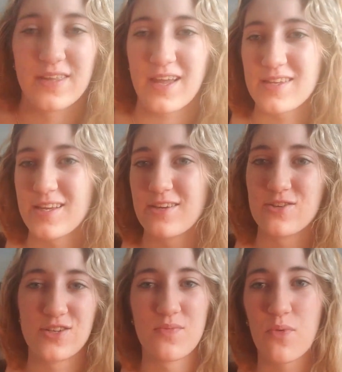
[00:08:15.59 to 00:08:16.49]
Like I said,
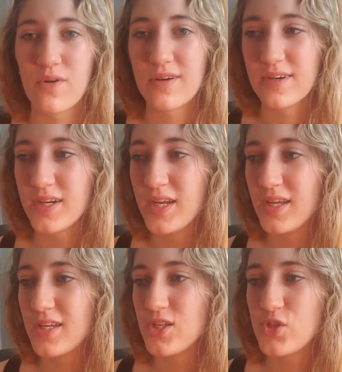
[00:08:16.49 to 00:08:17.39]
it's just important
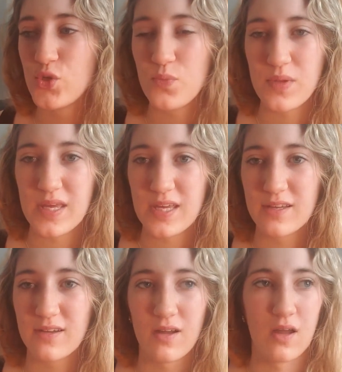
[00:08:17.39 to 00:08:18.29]
to me